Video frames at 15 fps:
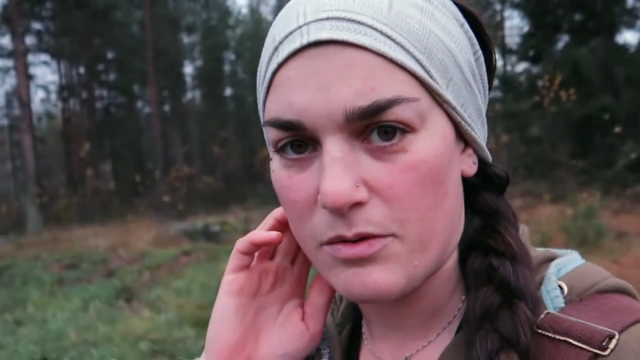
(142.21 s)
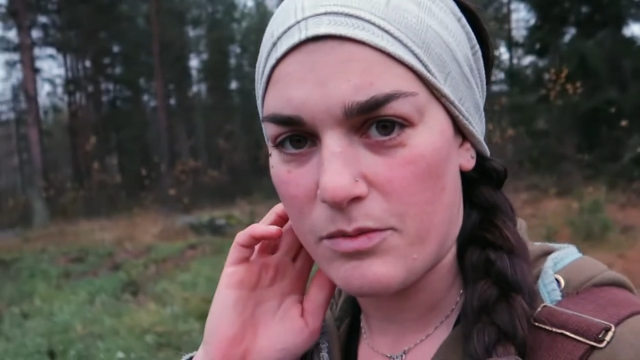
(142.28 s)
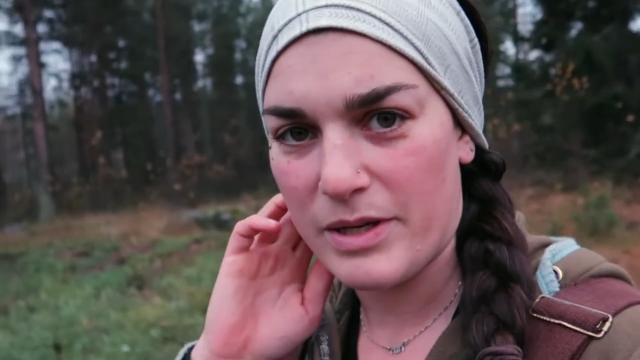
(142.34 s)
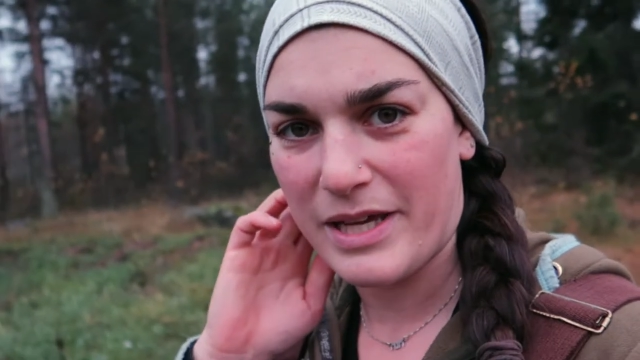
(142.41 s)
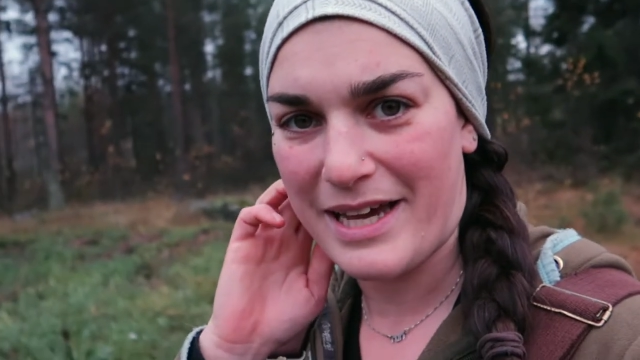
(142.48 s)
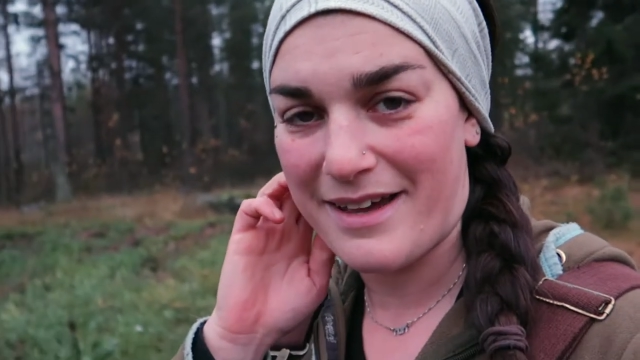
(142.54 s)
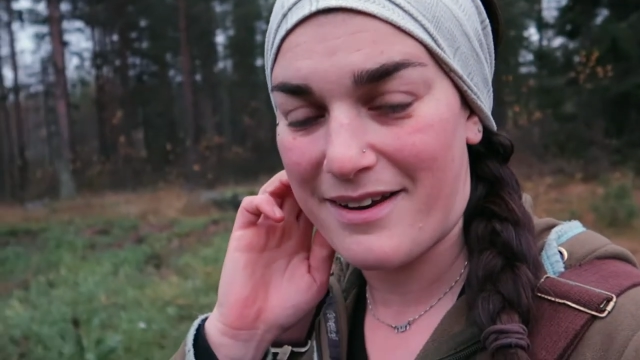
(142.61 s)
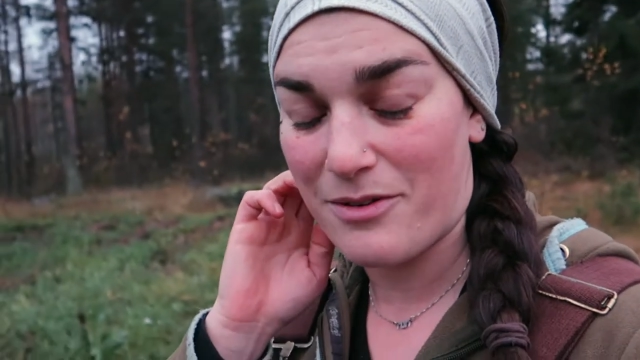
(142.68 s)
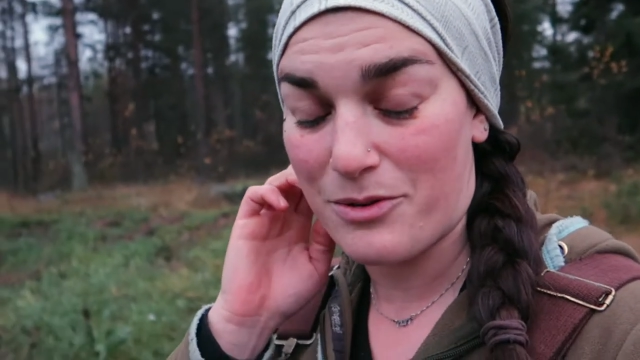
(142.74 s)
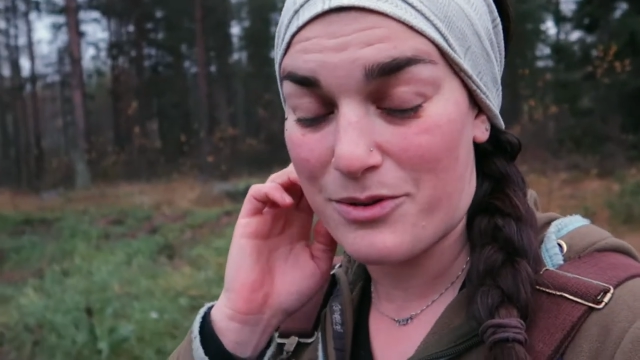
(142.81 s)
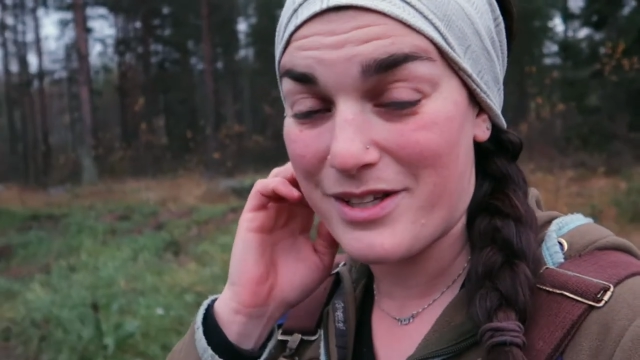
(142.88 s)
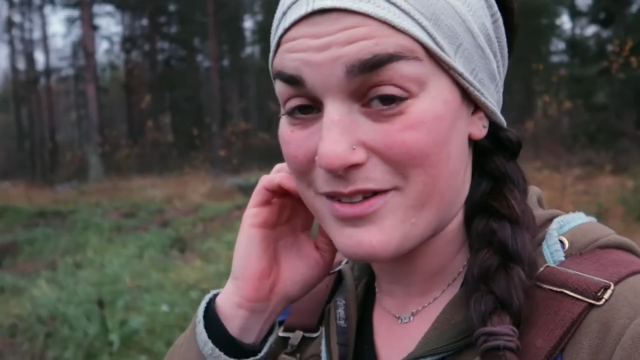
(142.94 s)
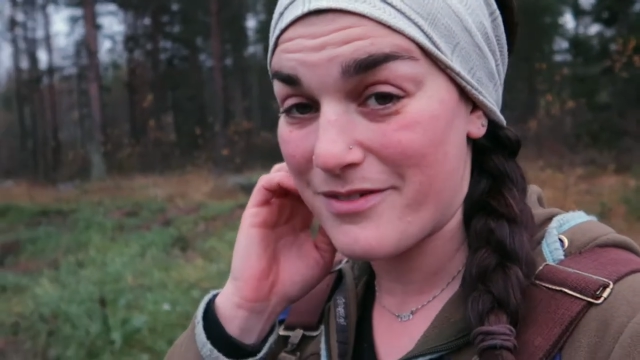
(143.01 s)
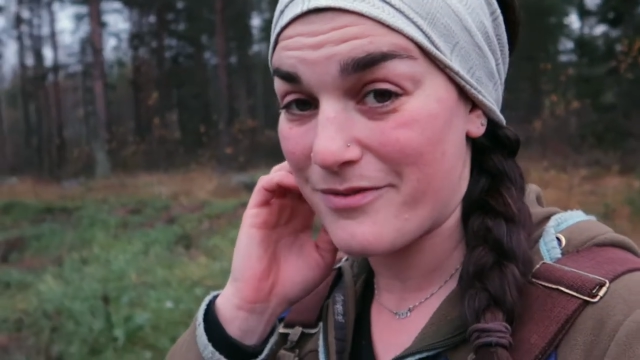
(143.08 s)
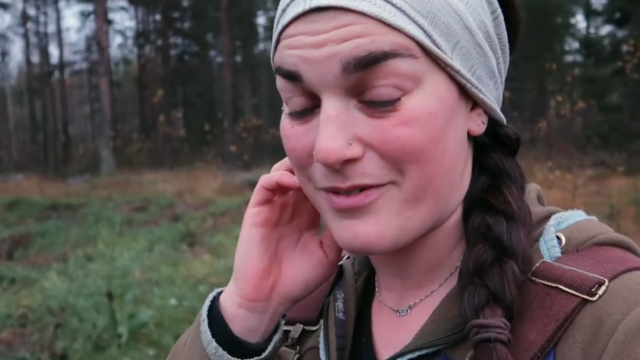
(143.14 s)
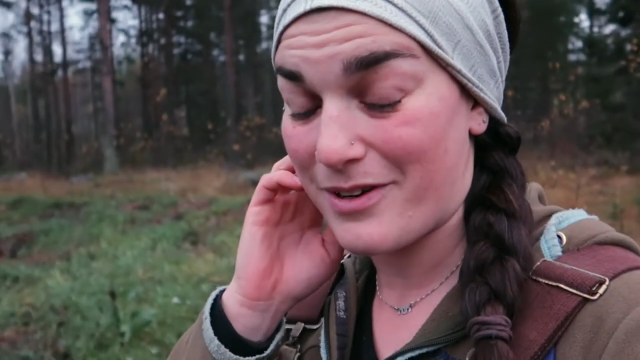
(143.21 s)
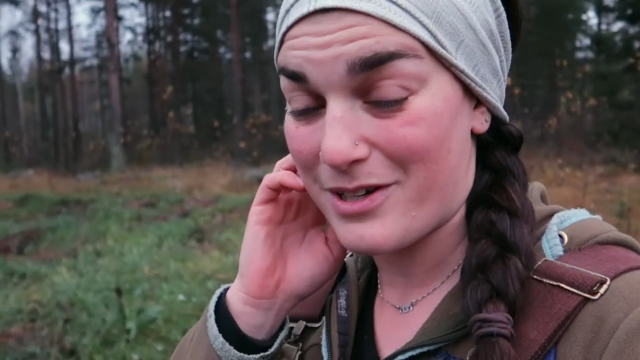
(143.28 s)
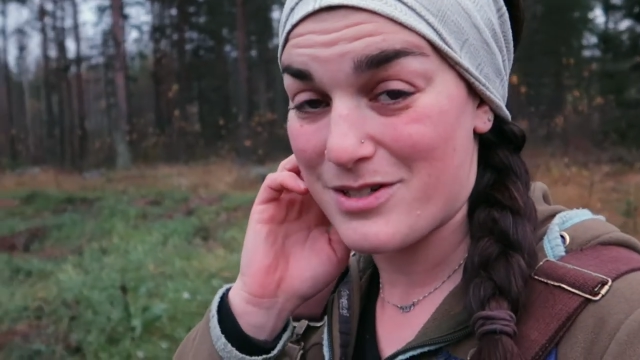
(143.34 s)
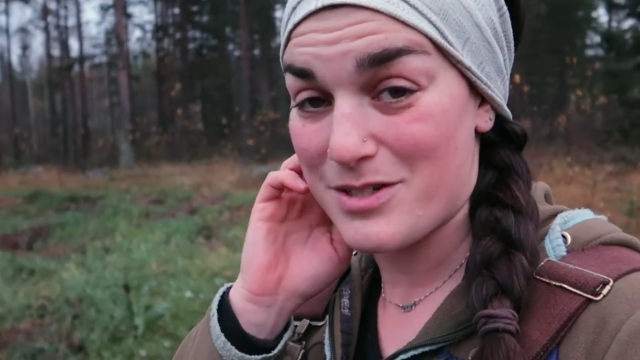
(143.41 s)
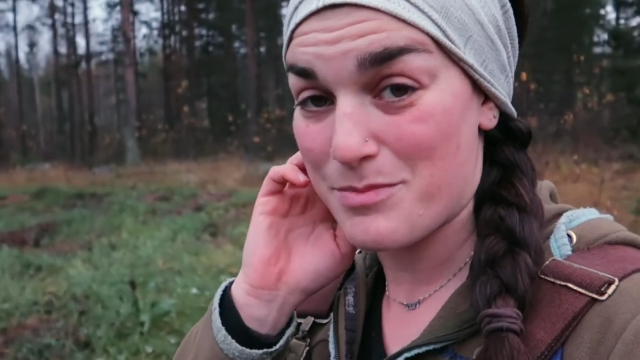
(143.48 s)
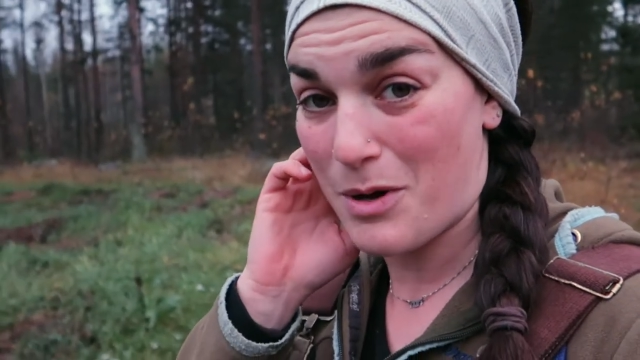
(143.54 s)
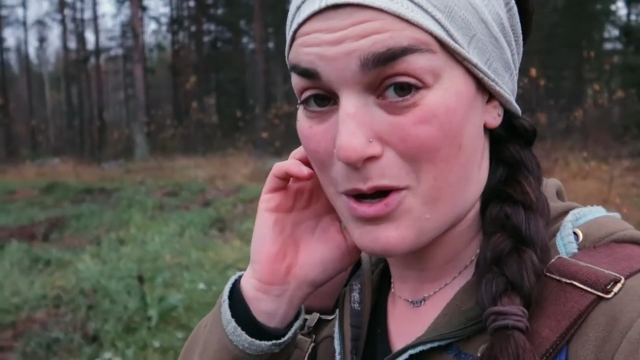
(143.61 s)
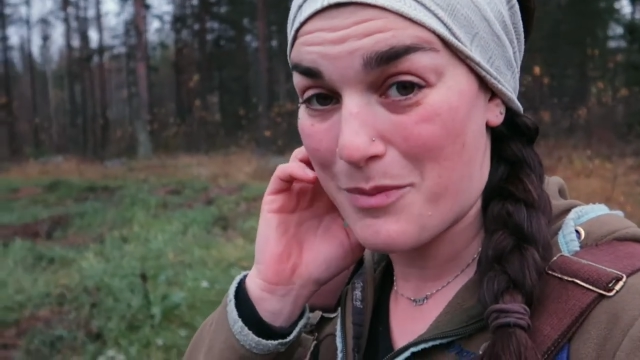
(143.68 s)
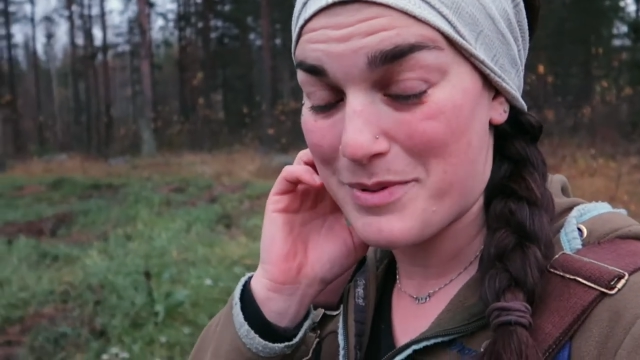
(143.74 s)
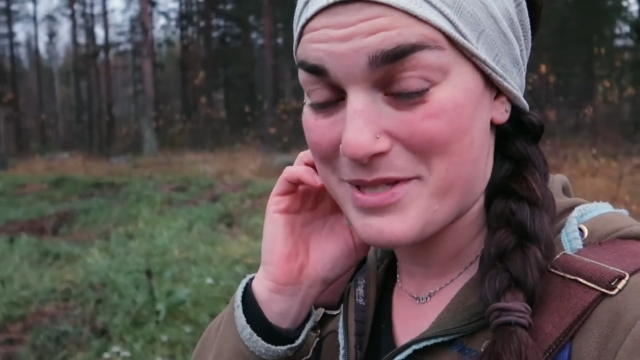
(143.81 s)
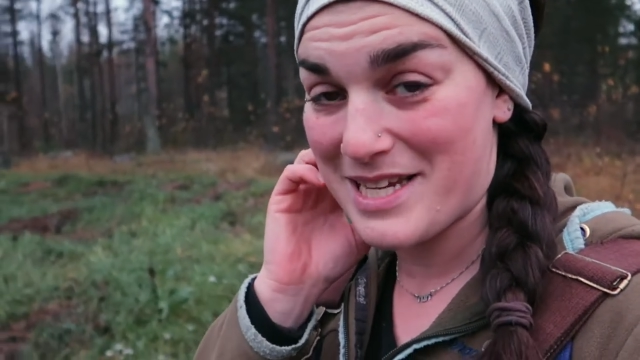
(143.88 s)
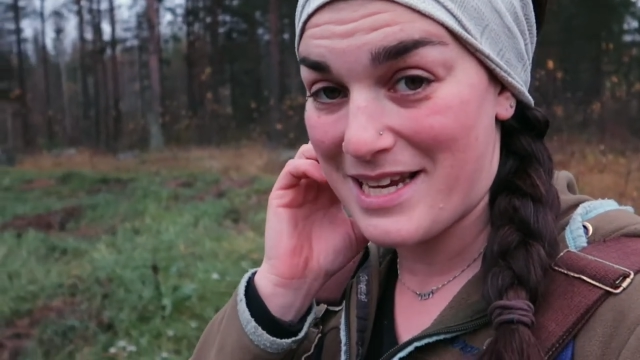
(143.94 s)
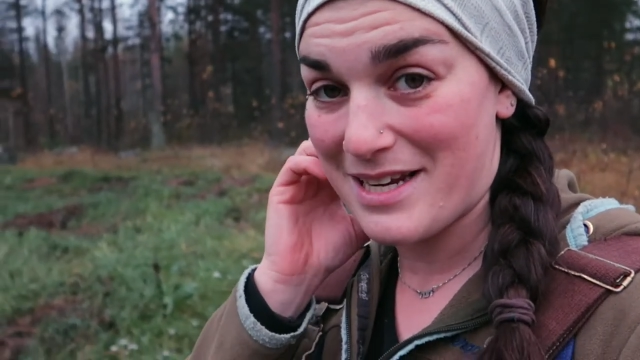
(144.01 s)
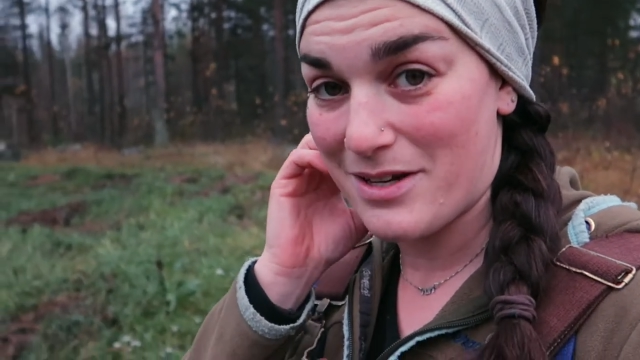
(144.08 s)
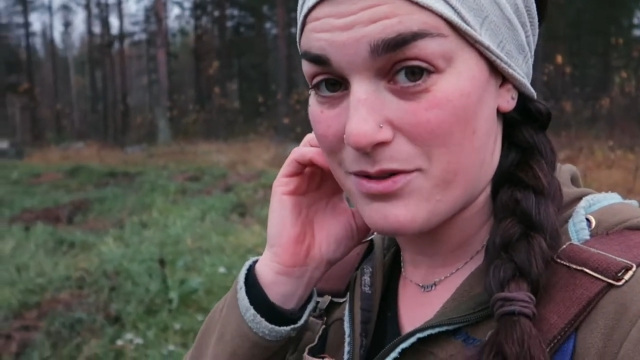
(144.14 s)
We had only very small
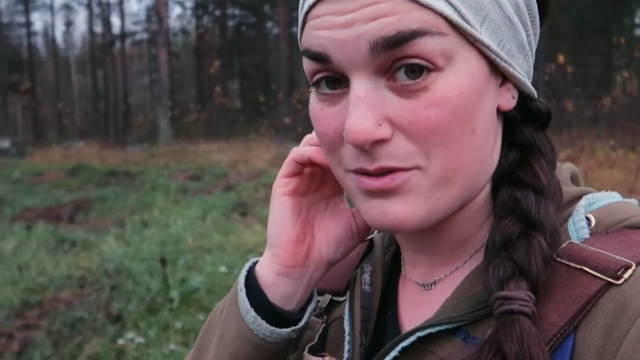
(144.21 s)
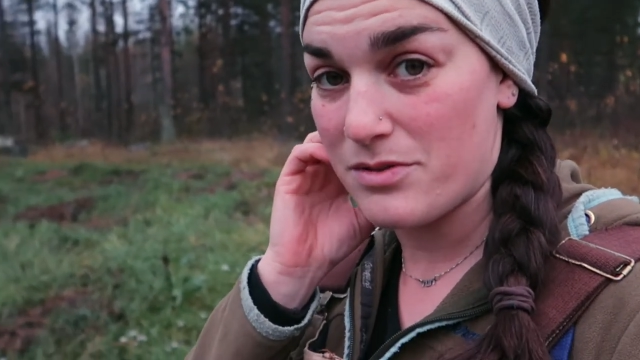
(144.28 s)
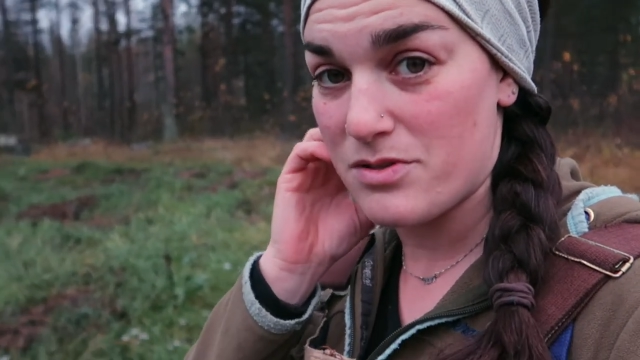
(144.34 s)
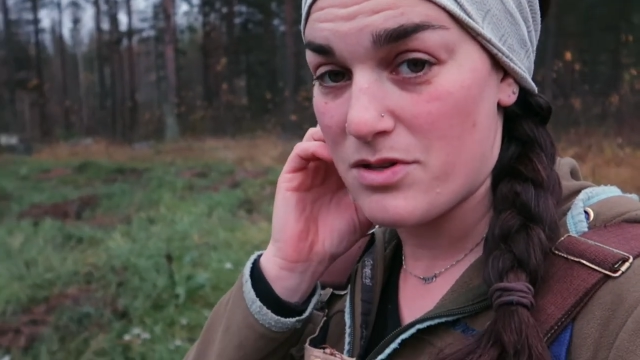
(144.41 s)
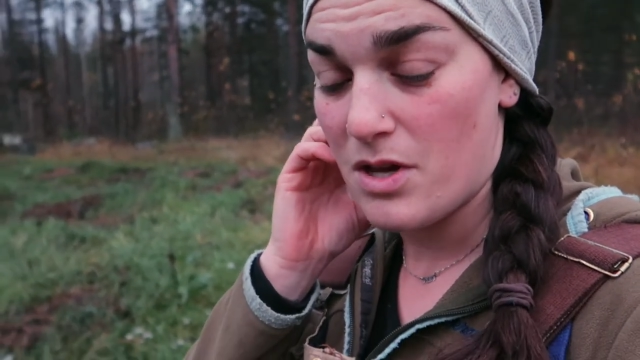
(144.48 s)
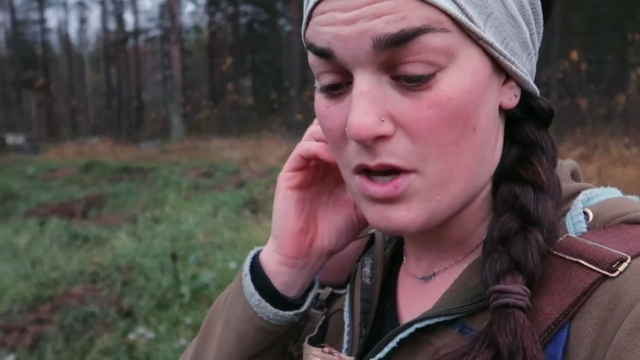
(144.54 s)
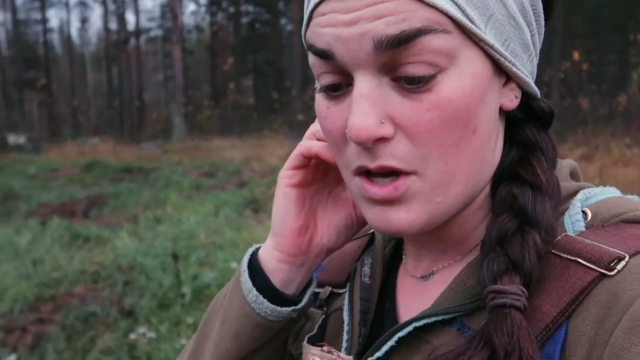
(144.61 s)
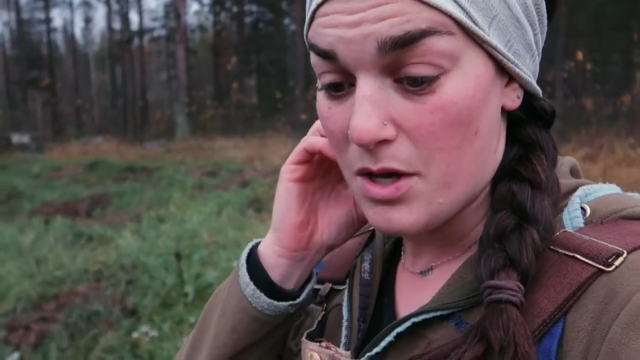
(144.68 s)
potatoes,